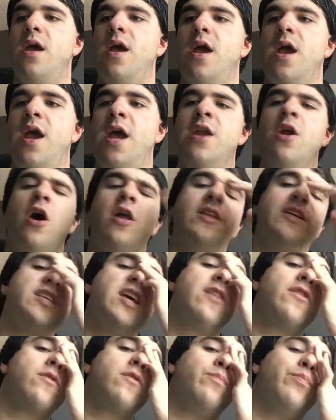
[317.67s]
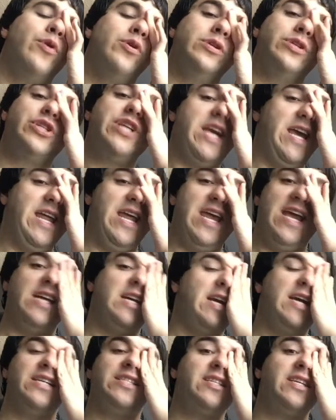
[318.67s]
and all this other bullshit.
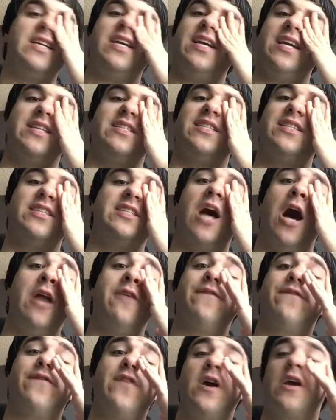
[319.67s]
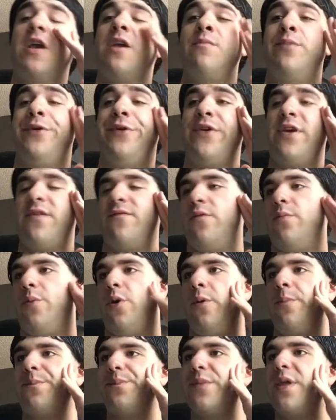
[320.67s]
It's just unfucking
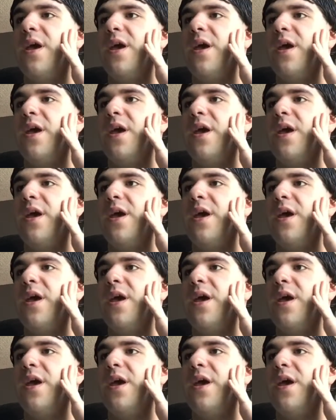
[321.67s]
believable.